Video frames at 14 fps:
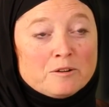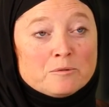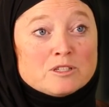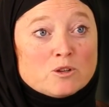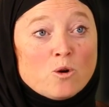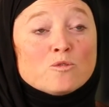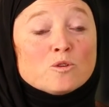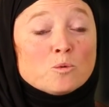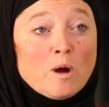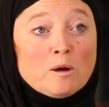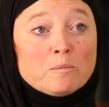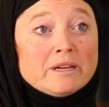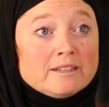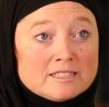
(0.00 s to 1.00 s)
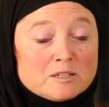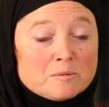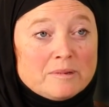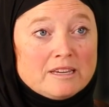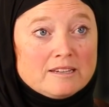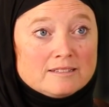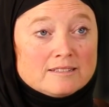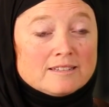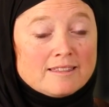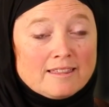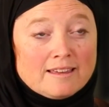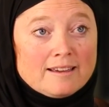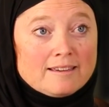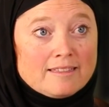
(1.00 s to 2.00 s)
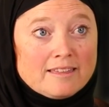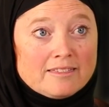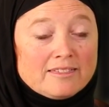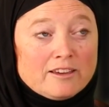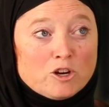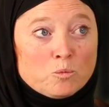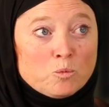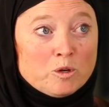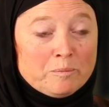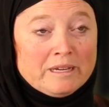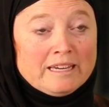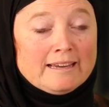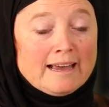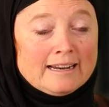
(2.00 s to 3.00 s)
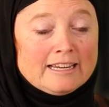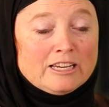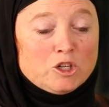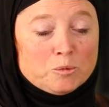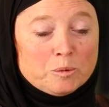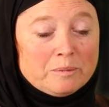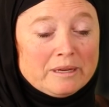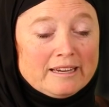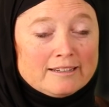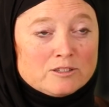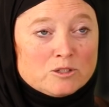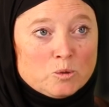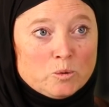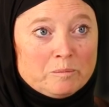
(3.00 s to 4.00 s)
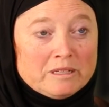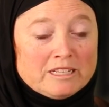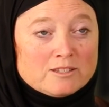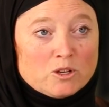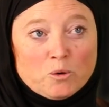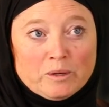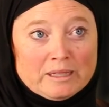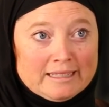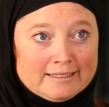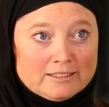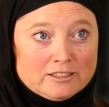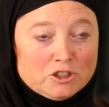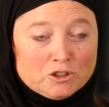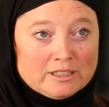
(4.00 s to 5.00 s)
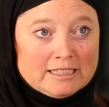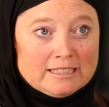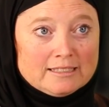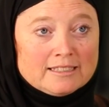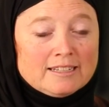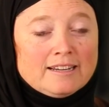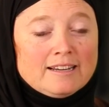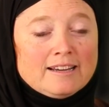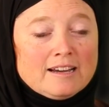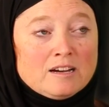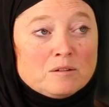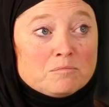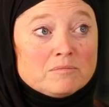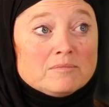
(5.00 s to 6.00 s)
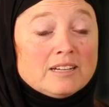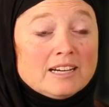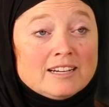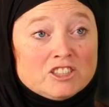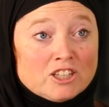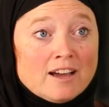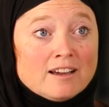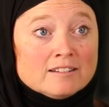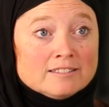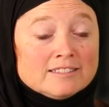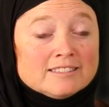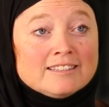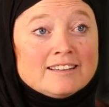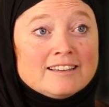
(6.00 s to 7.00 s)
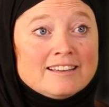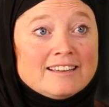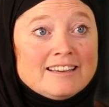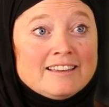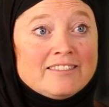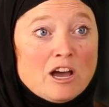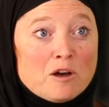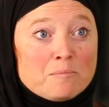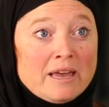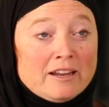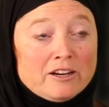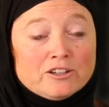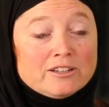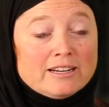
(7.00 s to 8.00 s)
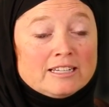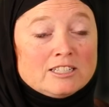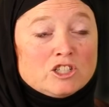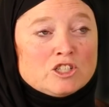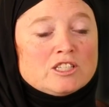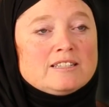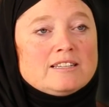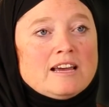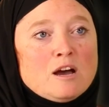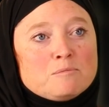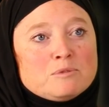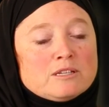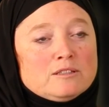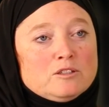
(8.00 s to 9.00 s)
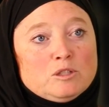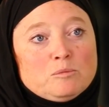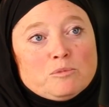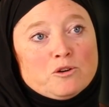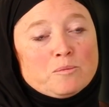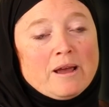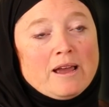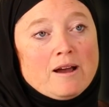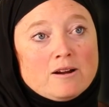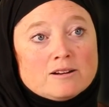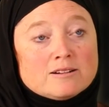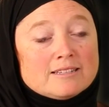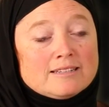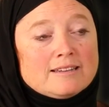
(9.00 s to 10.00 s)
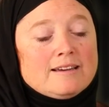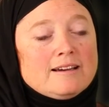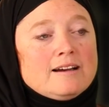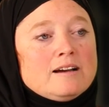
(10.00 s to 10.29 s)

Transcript: It was overwhelming to me to think that there would be any human beings who would be so willing to treat um, a child in that manner. It just absolutely broke my heart.